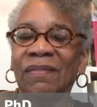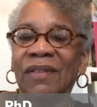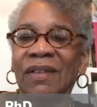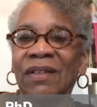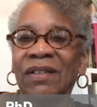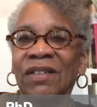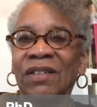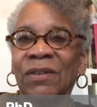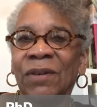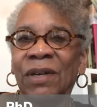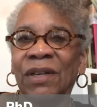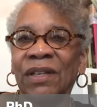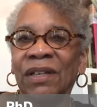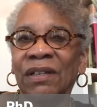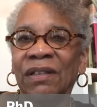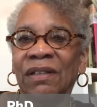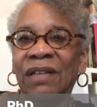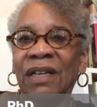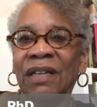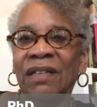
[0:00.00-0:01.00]
And so I
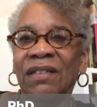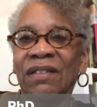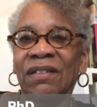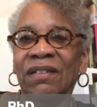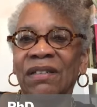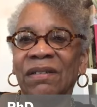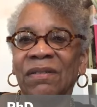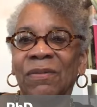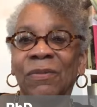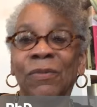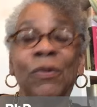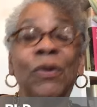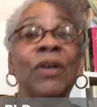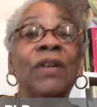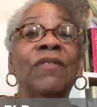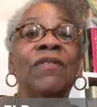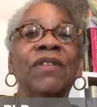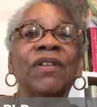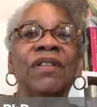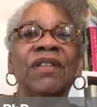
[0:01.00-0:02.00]
think that's
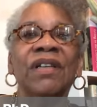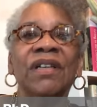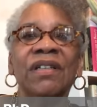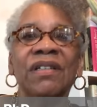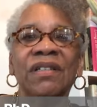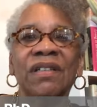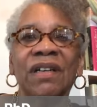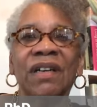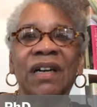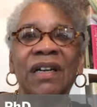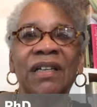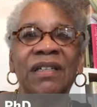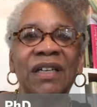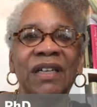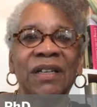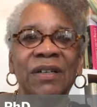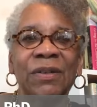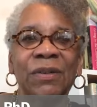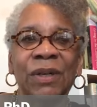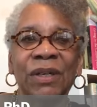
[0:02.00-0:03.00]
one of the things that I
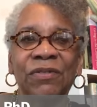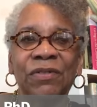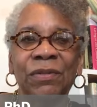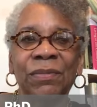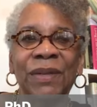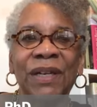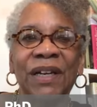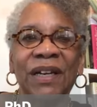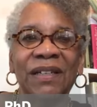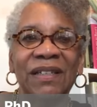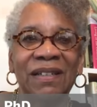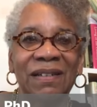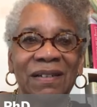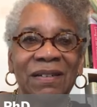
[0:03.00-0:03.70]
take away from that